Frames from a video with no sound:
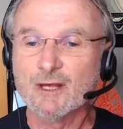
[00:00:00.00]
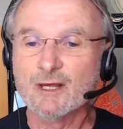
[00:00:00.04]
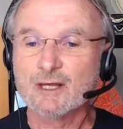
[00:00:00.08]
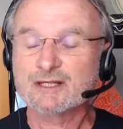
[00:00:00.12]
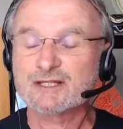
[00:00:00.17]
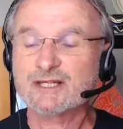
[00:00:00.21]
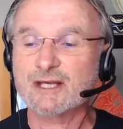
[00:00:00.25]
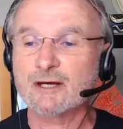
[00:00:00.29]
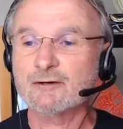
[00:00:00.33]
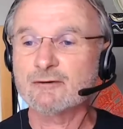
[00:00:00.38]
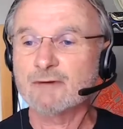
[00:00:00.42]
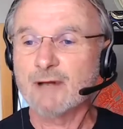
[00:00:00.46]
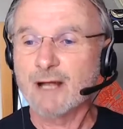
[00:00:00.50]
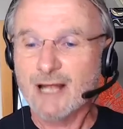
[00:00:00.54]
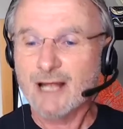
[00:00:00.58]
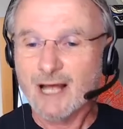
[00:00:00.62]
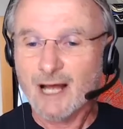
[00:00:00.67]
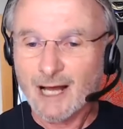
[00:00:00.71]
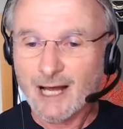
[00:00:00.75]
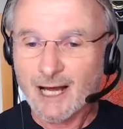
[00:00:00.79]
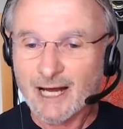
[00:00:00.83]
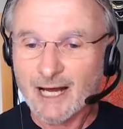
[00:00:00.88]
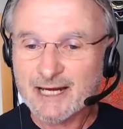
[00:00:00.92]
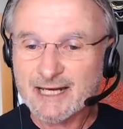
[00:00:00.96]
So
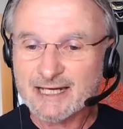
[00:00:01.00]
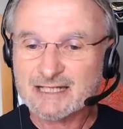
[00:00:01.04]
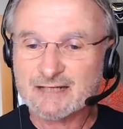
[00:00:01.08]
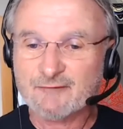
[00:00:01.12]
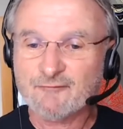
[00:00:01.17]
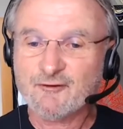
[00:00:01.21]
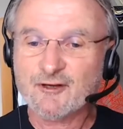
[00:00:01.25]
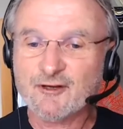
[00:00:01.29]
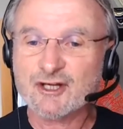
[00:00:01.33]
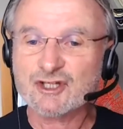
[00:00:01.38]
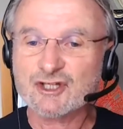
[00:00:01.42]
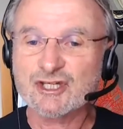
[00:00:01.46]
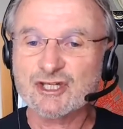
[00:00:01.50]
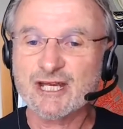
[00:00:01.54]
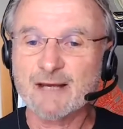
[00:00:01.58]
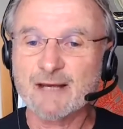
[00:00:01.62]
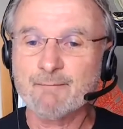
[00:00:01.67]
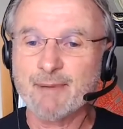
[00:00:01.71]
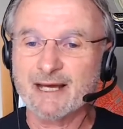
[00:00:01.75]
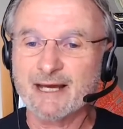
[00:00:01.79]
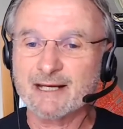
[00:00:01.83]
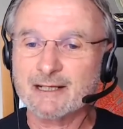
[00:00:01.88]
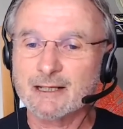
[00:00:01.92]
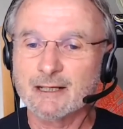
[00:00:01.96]
I need to finish here,
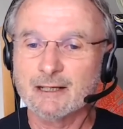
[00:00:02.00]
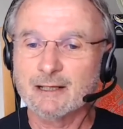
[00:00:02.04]
but